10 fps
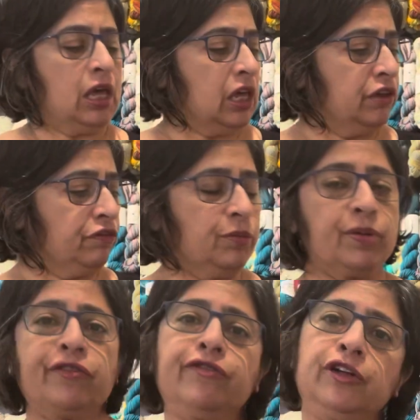If you
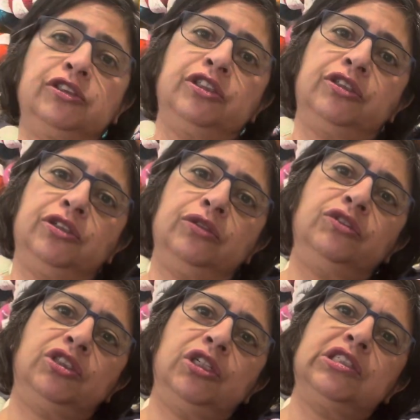prefer to do
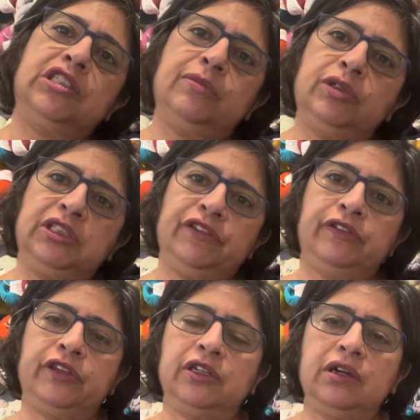just the motif
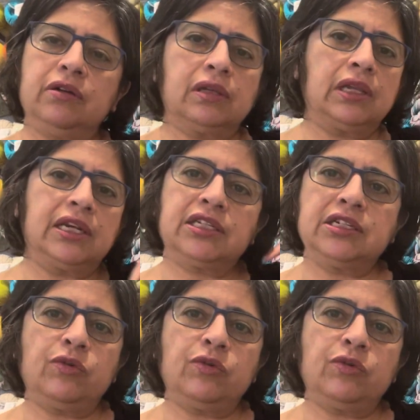in the yoke, let us know.